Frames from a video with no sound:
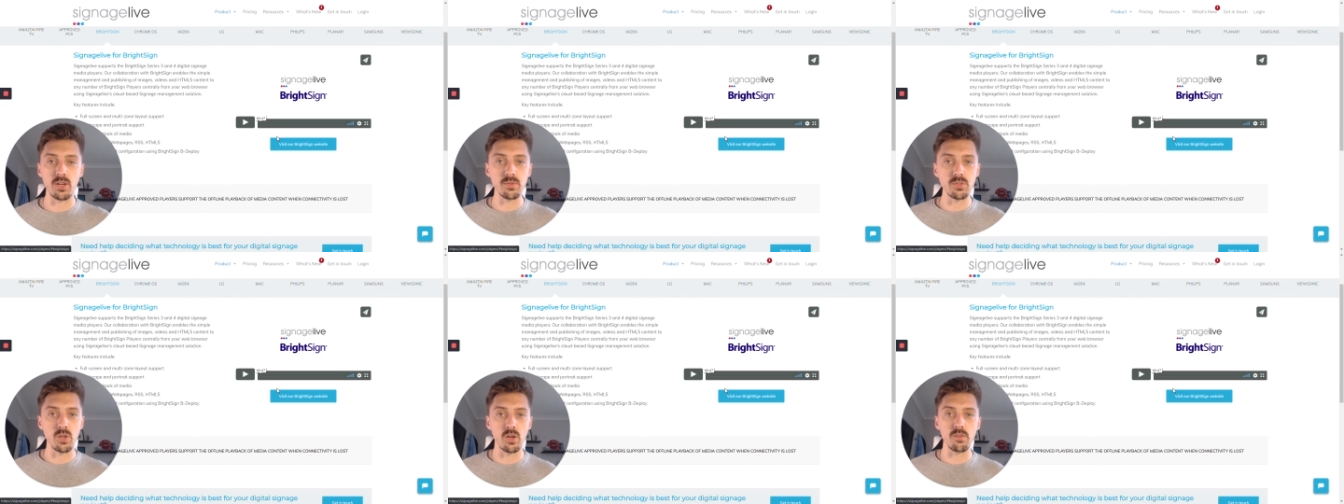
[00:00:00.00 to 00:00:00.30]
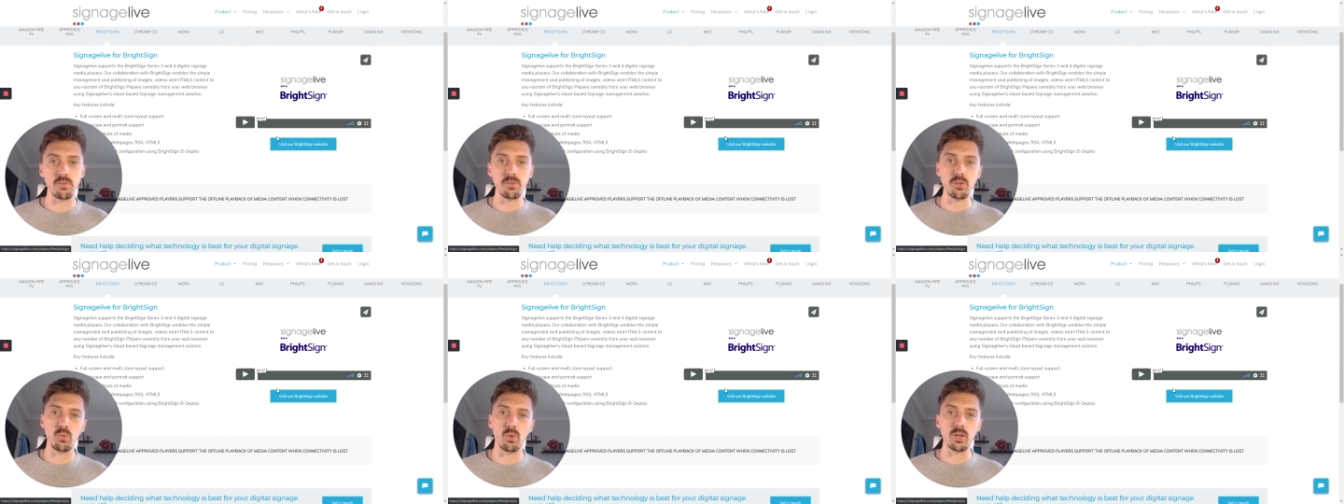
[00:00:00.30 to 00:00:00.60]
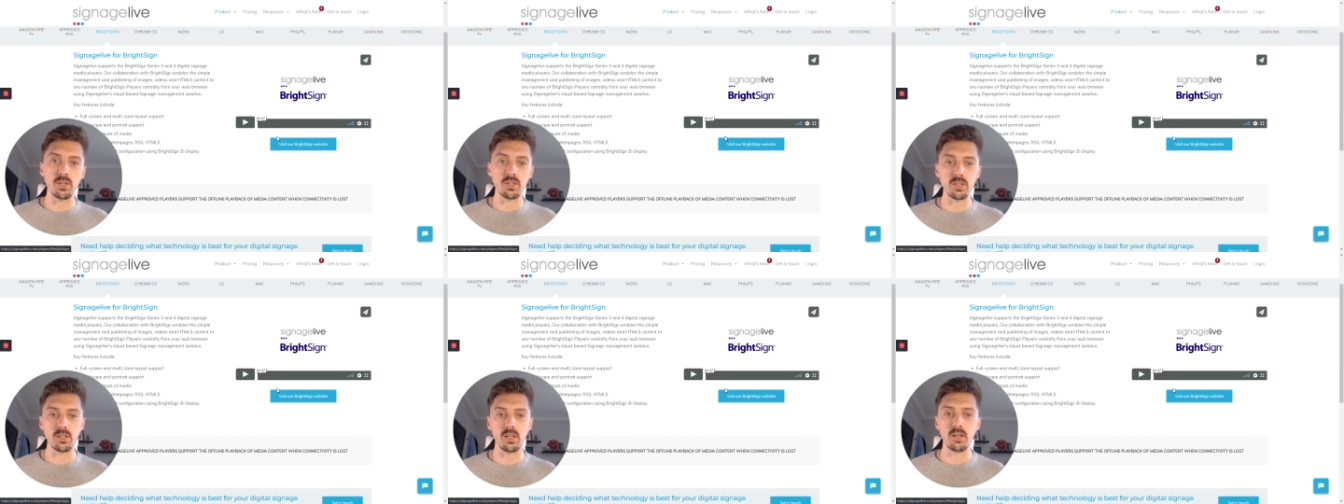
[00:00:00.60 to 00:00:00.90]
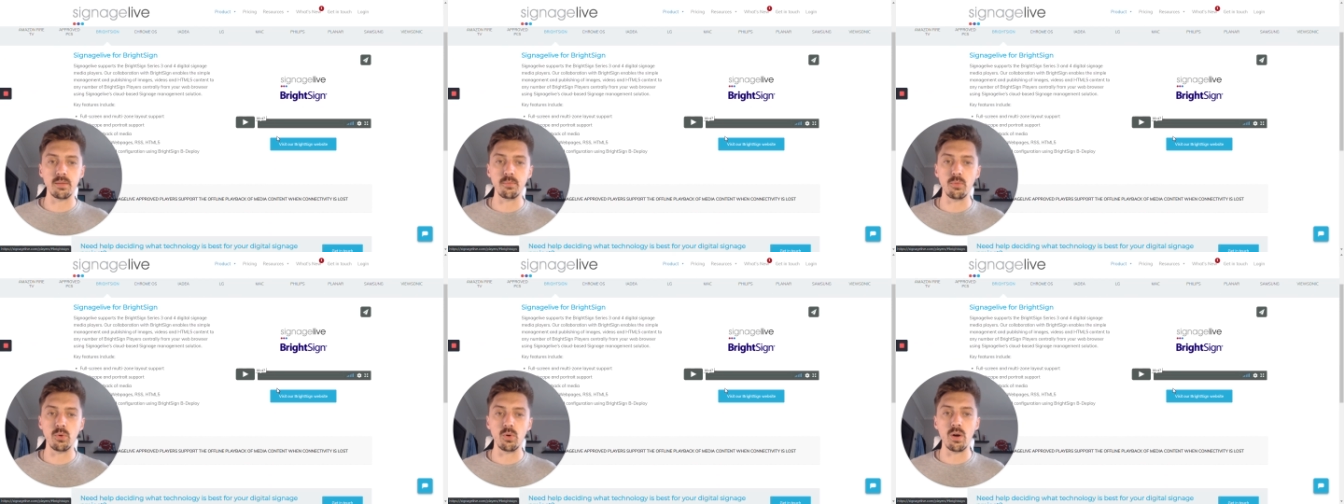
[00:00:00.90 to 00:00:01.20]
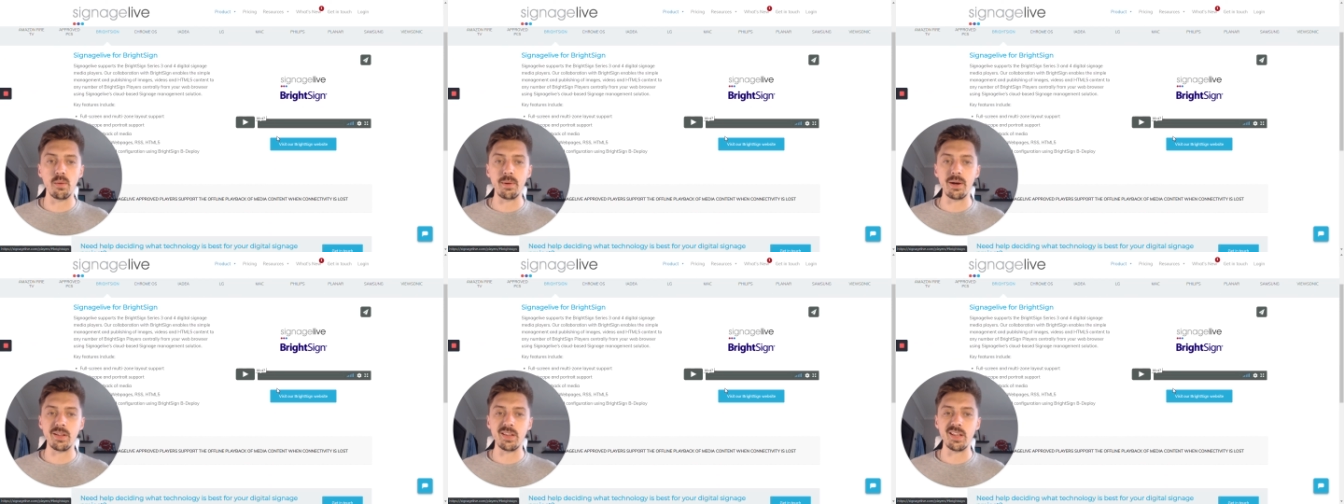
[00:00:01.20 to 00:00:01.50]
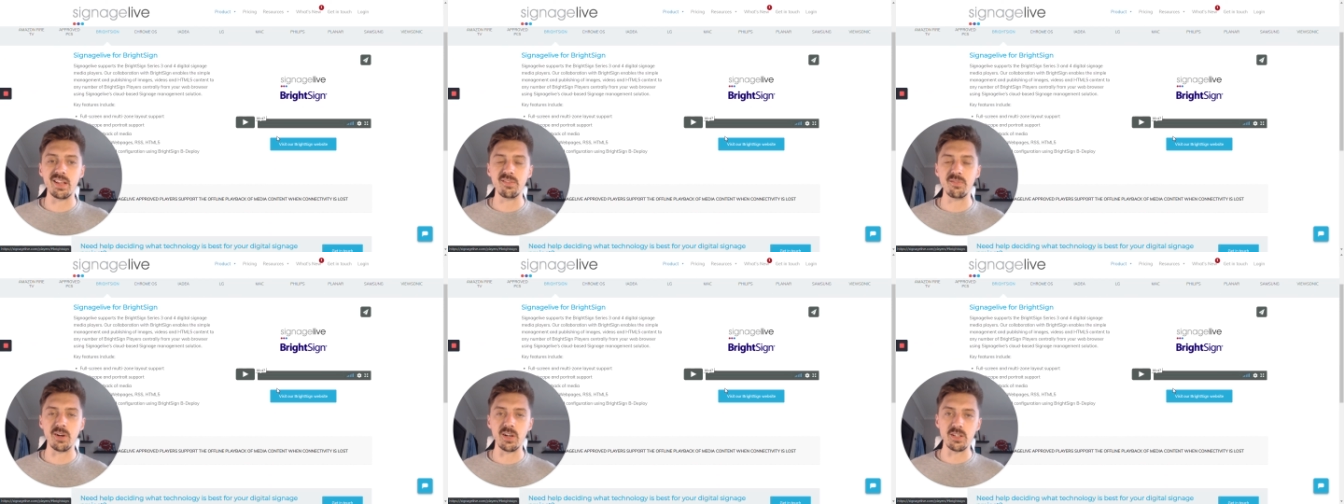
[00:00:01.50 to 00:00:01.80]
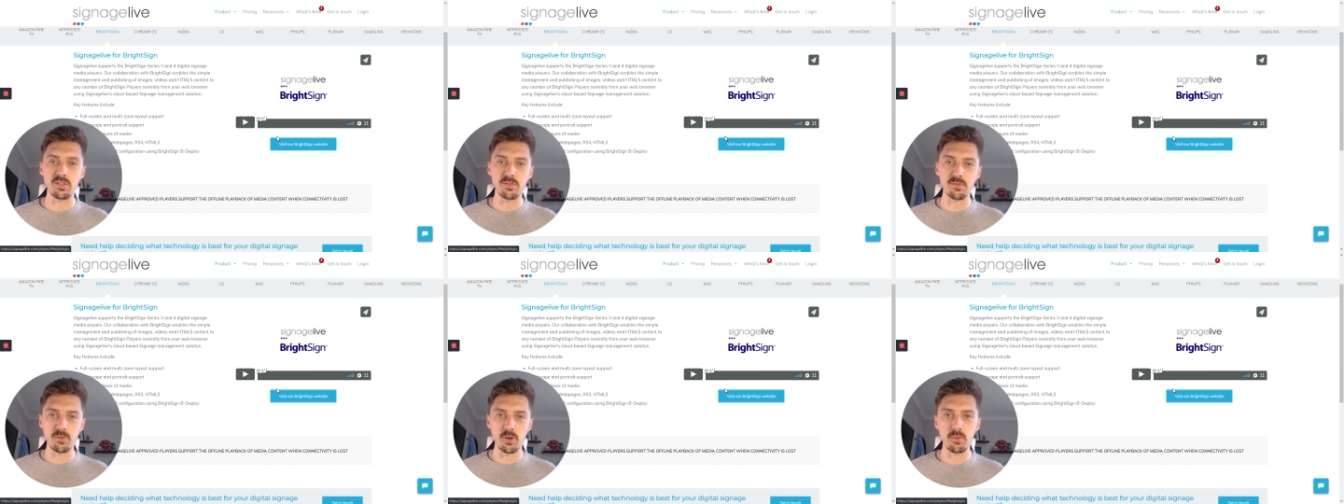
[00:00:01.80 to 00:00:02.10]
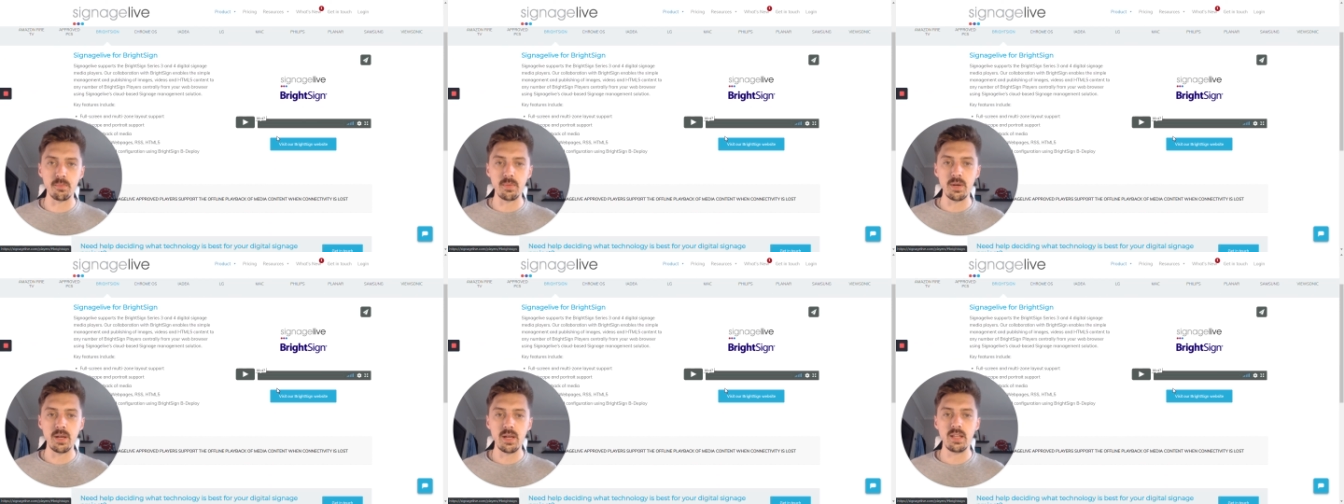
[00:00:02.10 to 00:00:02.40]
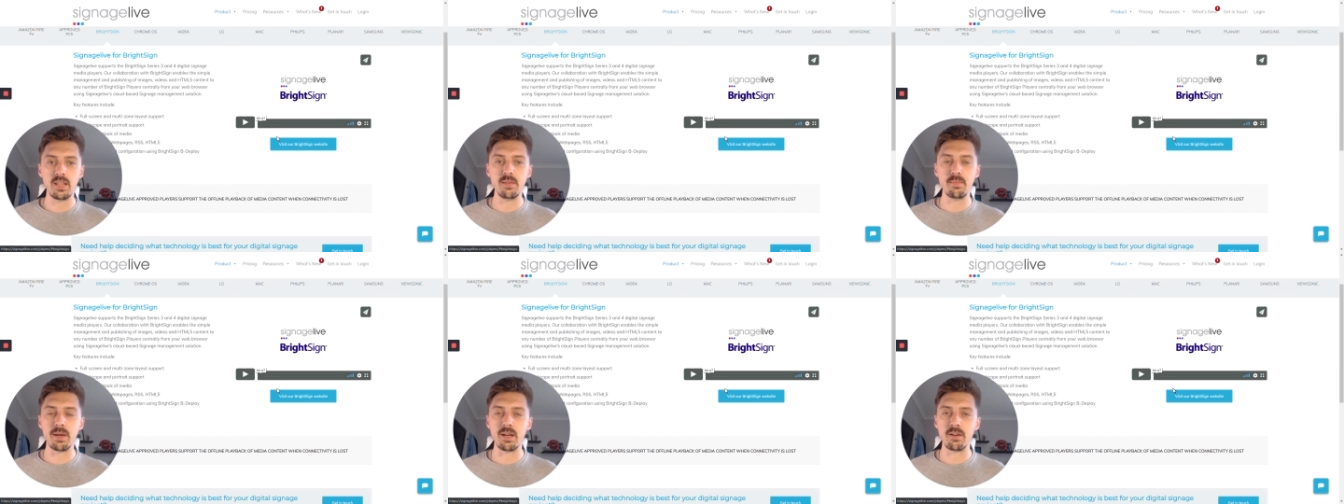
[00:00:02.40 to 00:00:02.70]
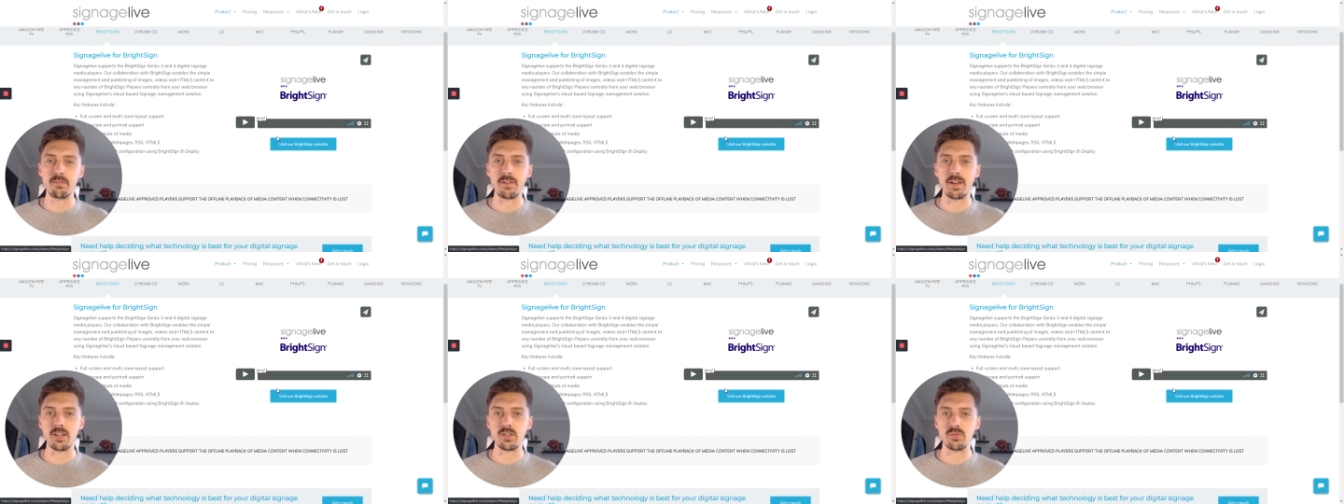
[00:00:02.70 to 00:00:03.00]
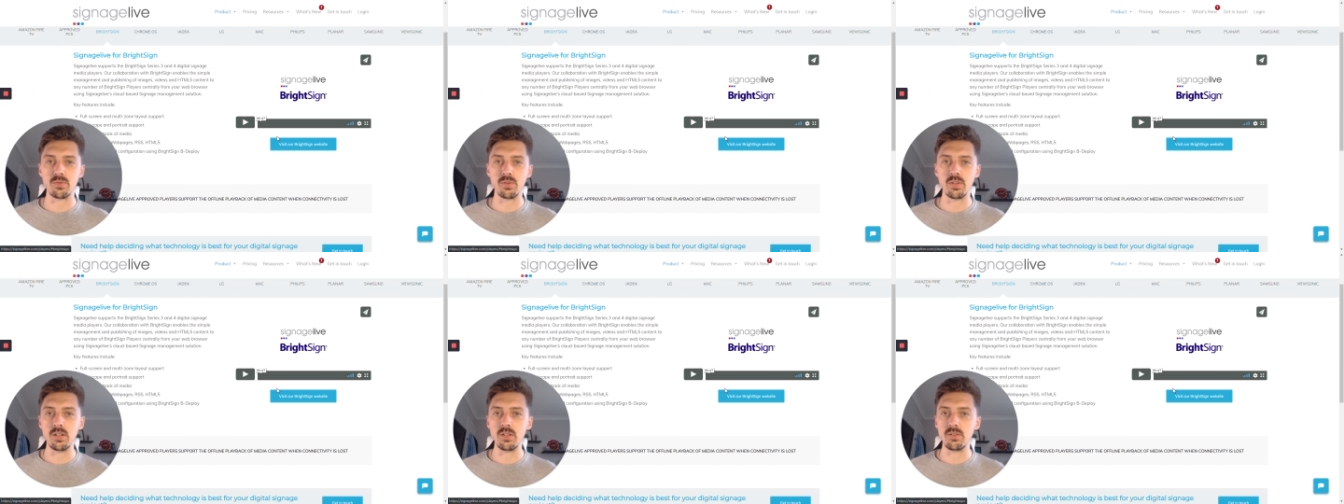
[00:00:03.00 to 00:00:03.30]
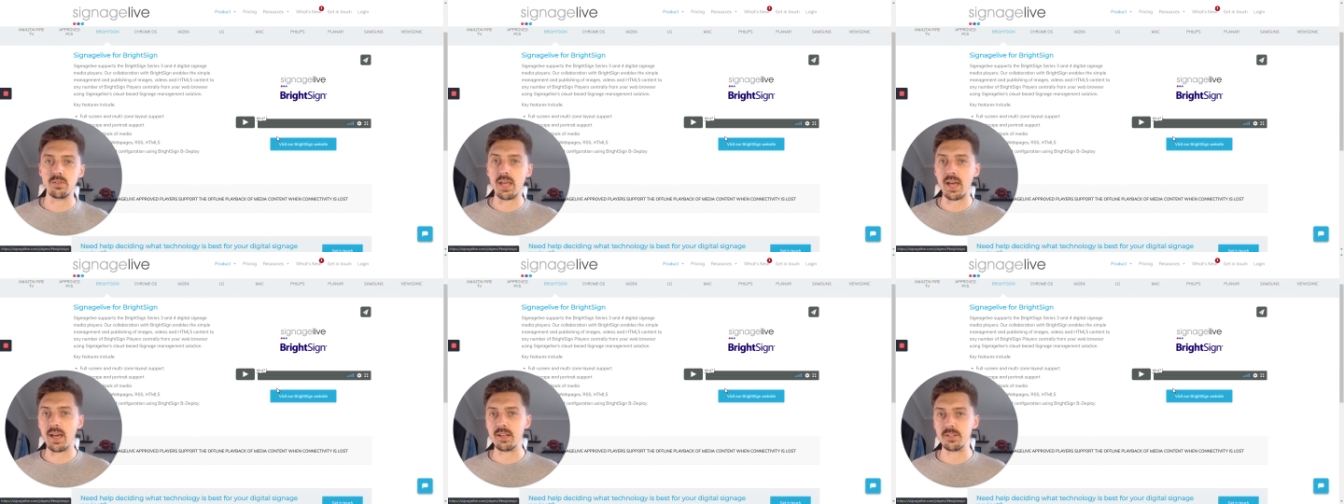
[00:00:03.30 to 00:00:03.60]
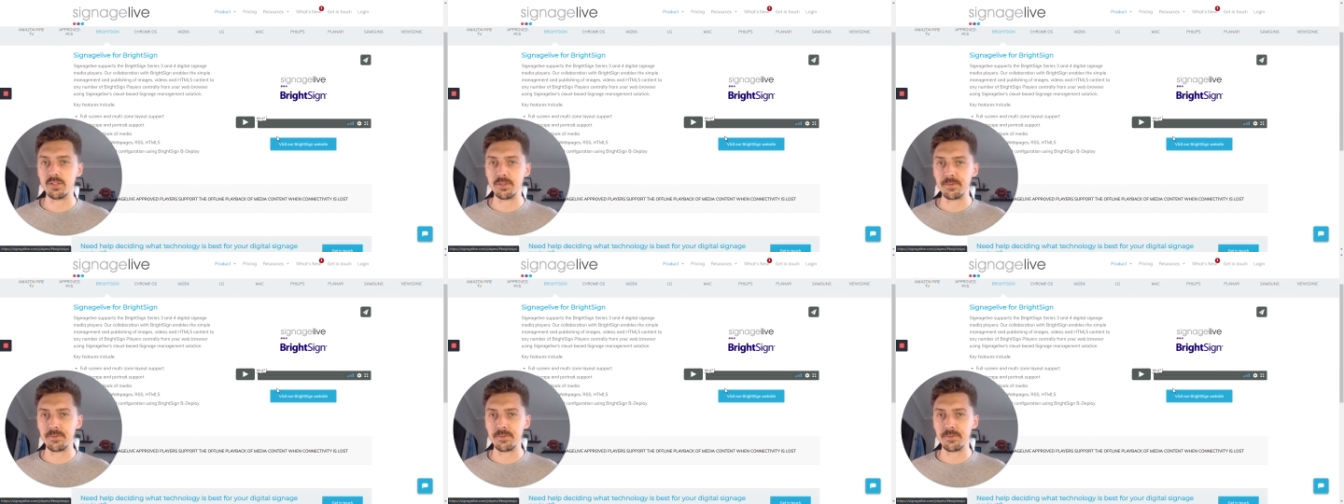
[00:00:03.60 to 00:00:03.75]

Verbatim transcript: So if you want to learn more about their device from the manufacturer, then you can do.